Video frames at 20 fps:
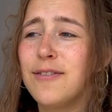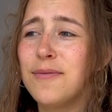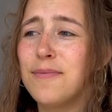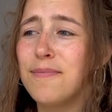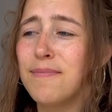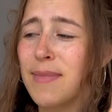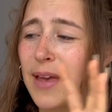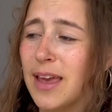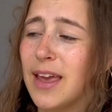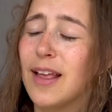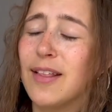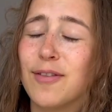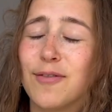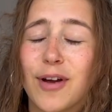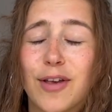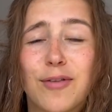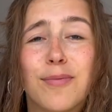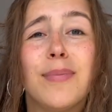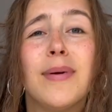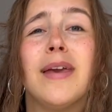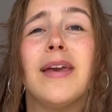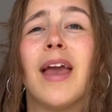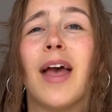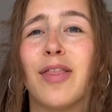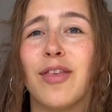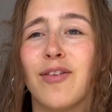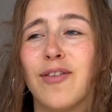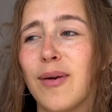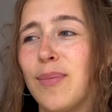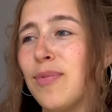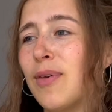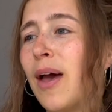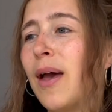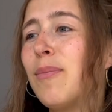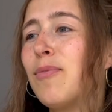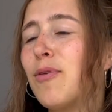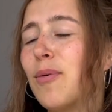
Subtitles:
making the recipe at the same time.